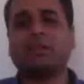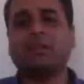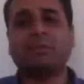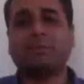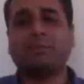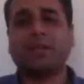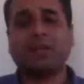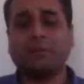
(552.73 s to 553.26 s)

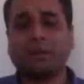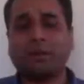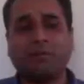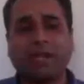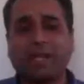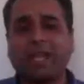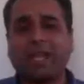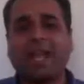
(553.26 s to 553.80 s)
She is
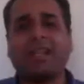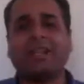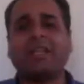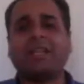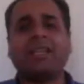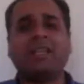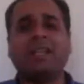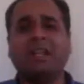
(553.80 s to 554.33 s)
becoming very
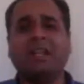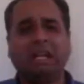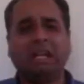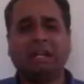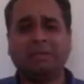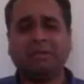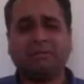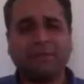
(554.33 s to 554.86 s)

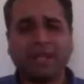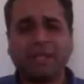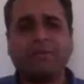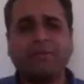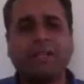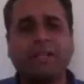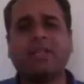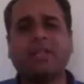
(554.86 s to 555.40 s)
angry and
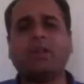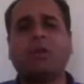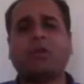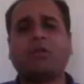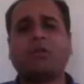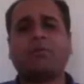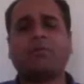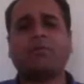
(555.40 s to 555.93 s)
very
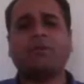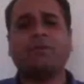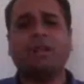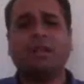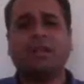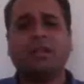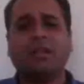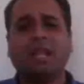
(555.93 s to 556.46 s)
lot of
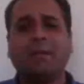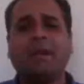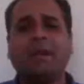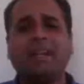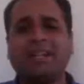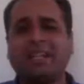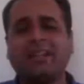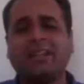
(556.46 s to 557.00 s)

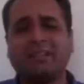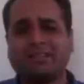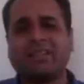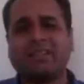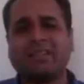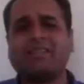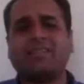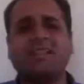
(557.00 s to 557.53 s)

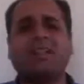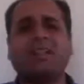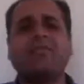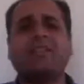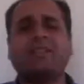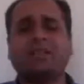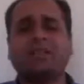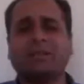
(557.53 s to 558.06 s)
lamenting. She is
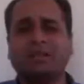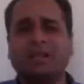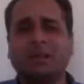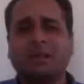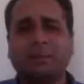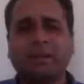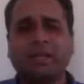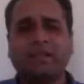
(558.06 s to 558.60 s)
there with
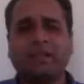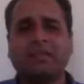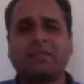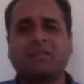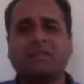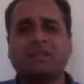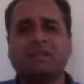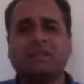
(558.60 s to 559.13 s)
the
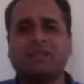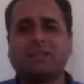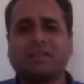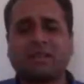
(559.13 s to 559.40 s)
pains.